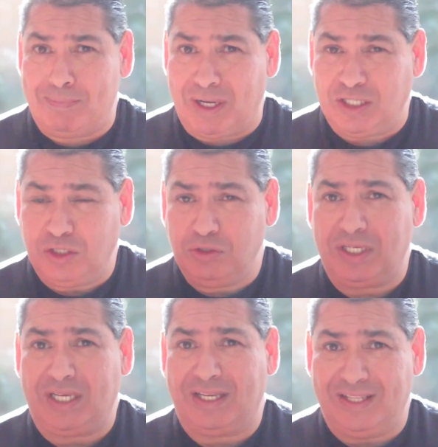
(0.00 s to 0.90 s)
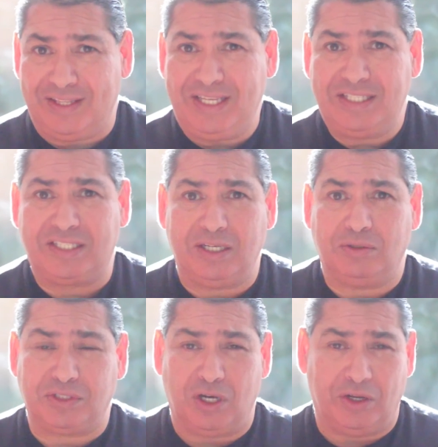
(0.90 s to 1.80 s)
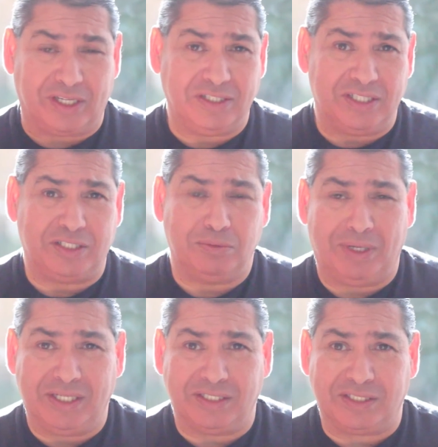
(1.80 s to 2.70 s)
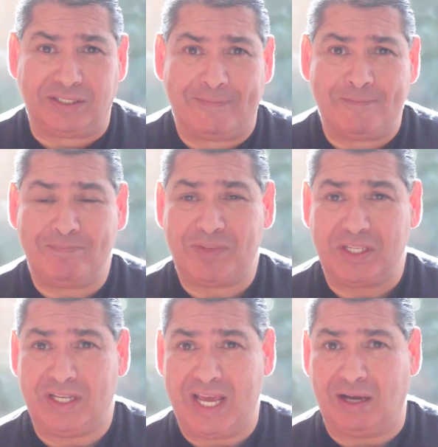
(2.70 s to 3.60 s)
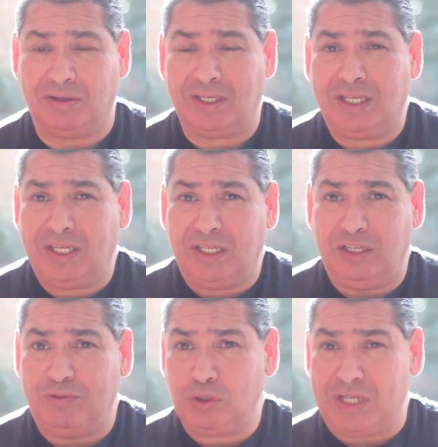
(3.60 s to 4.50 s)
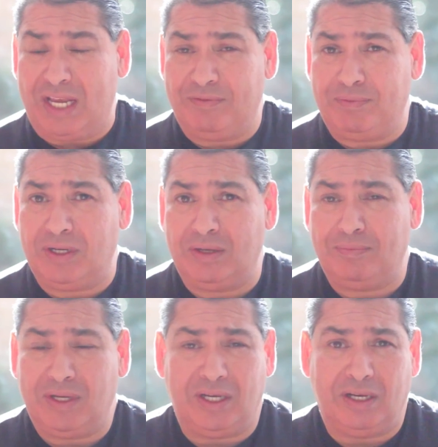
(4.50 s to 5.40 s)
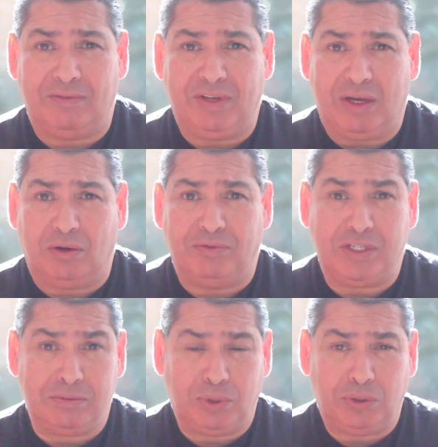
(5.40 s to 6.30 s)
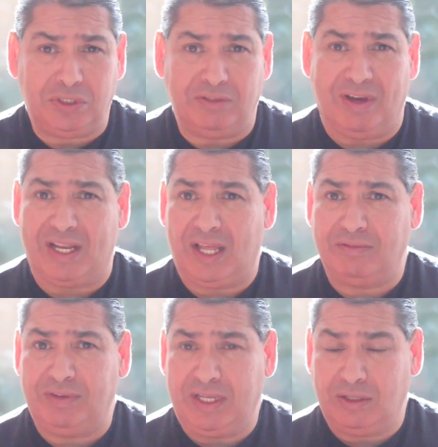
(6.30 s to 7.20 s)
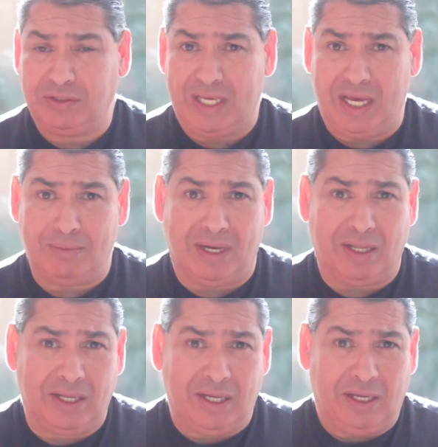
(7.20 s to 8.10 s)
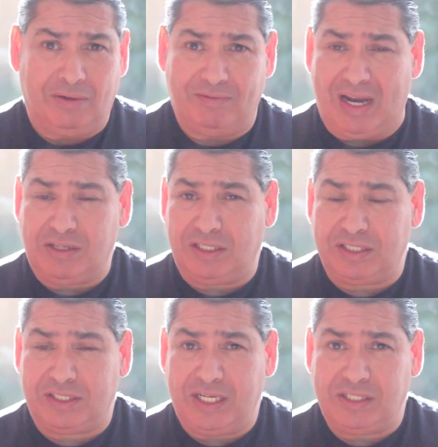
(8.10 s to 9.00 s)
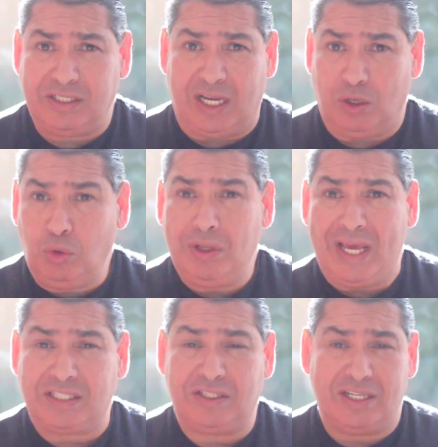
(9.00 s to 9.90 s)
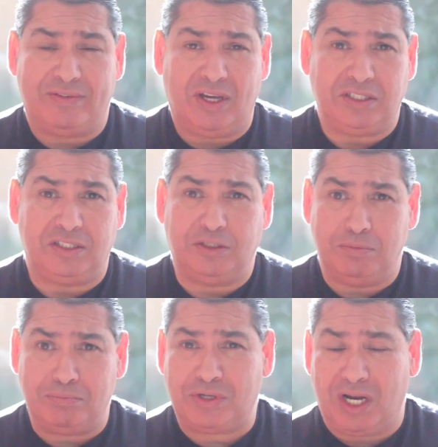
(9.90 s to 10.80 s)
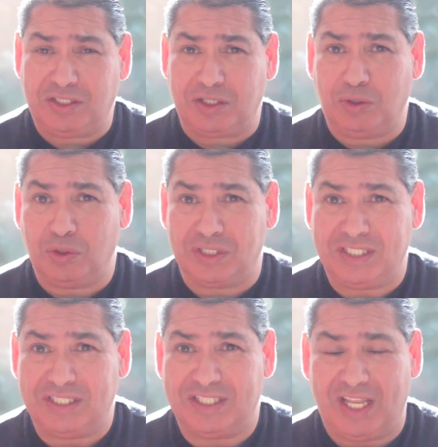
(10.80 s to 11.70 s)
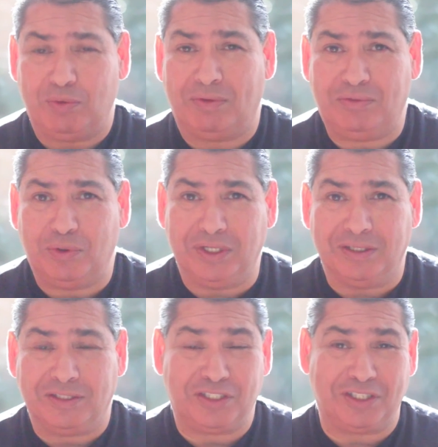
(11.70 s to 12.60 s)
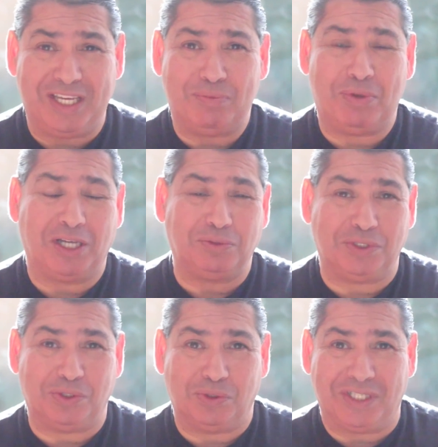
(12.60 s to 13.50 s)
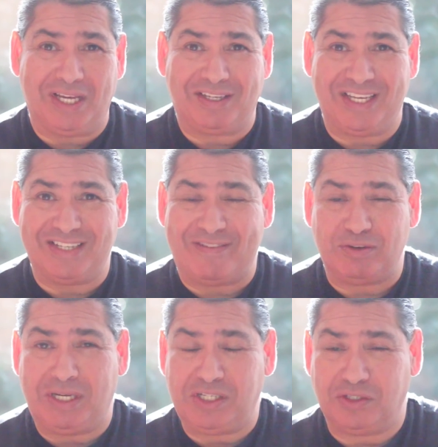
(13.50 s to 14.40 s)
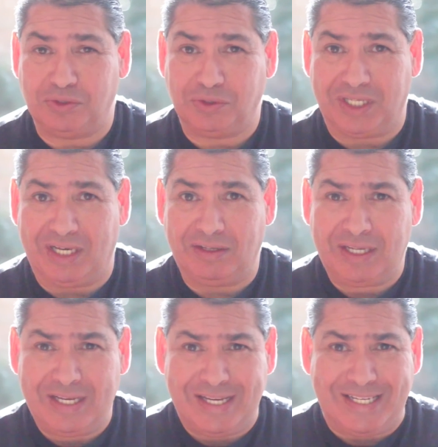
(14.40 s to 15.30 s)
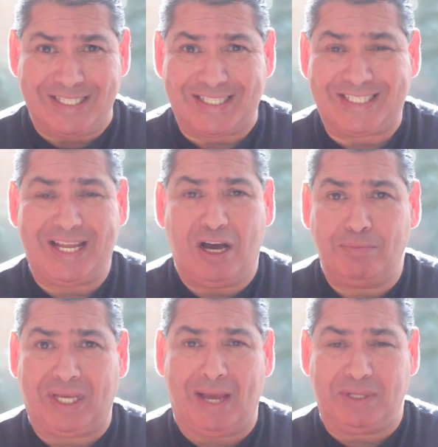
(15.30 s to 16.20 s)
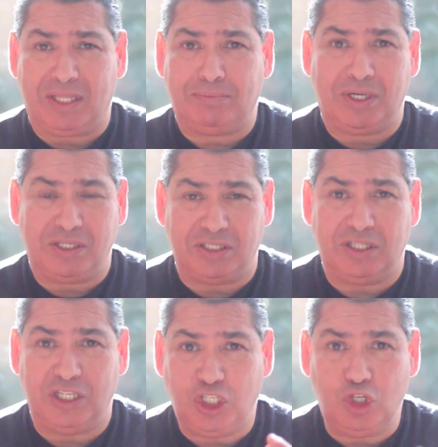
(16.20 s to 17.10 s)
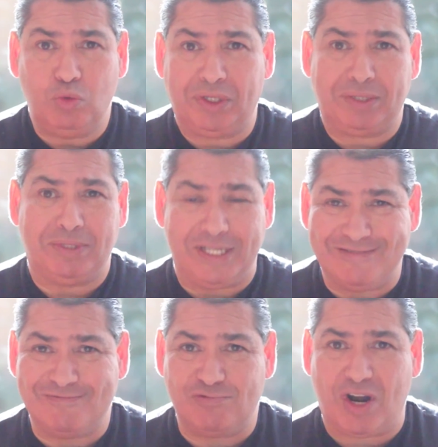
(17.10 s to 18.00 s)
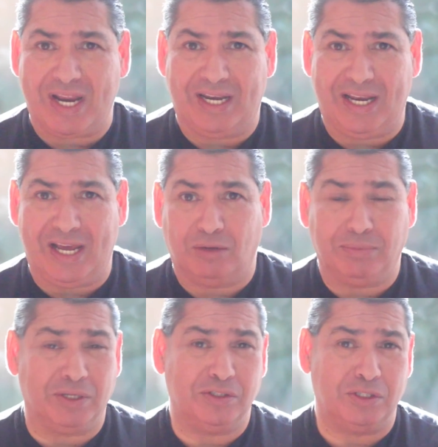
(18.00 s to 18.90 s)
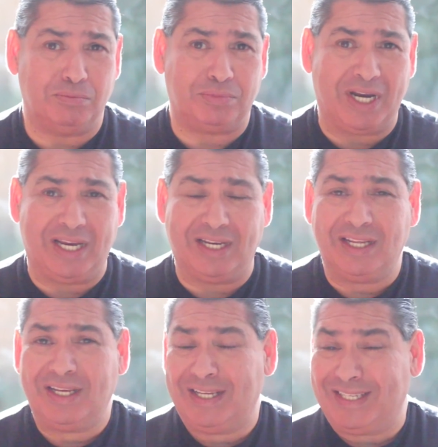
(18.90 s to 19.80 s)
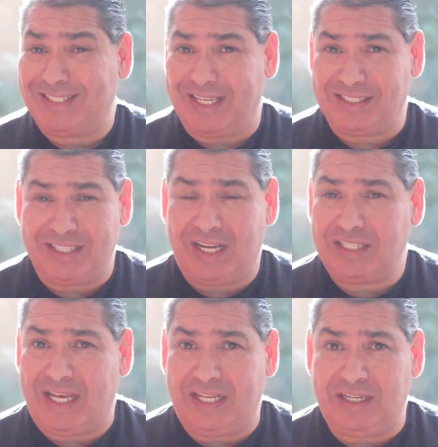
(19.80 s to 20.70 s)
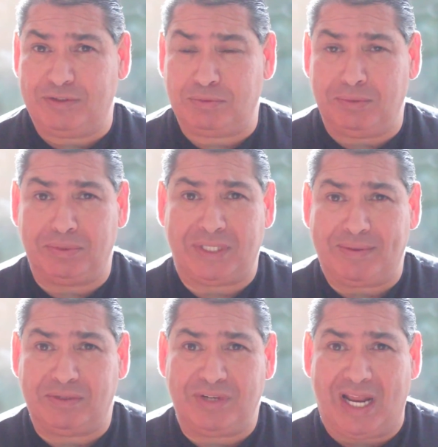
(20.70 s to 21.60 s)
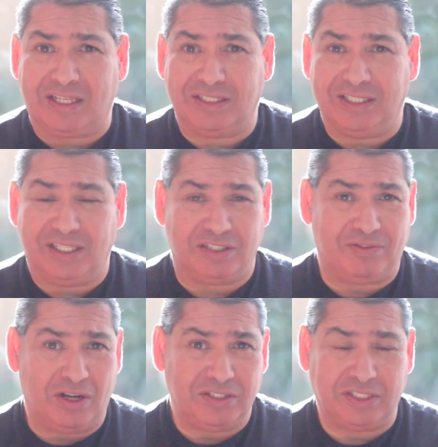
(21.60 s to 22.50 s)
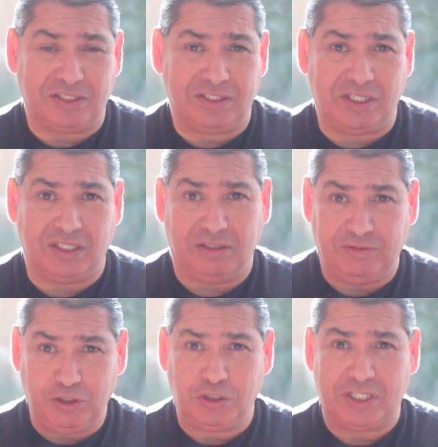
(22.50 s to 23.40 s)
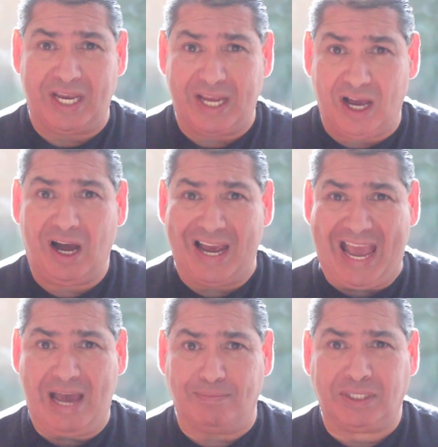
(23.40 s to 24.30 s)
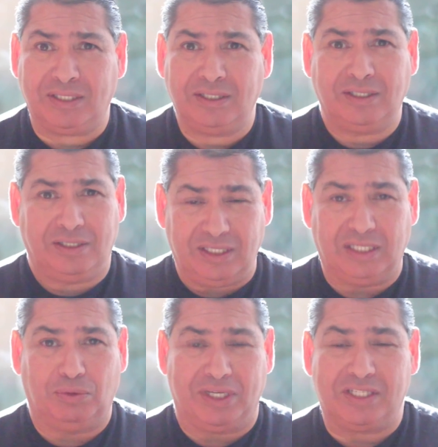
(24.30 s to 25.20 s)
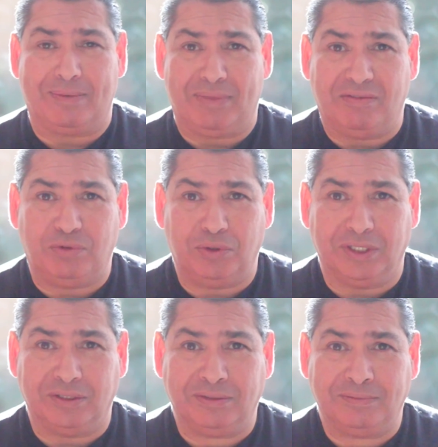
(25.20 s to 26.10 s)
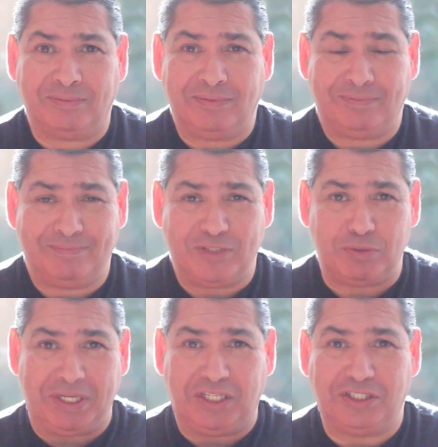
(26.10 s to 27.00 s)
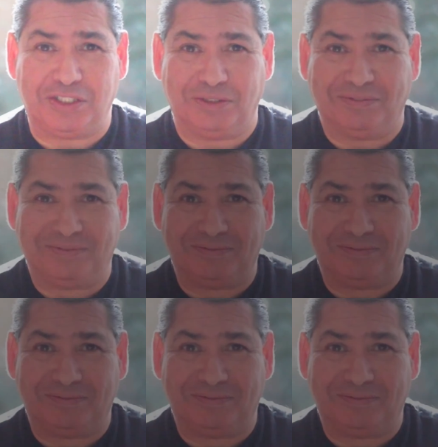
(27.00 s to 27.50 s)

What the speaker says: by using these skills on a consistent basis. Now, you've also had a video on vision boards. You've had other videos there about values elicitation and all the exercise I've asked you to do prior to the course, and this is another one for you. So get your password sorted out, get your affirmation sorted out, and start becoming the person that you want to be right now, because the brain doesn't understand the difference between perception and reality. And as far as it's concerned, if you say, I am, it will accept that for you. Speak to you soon.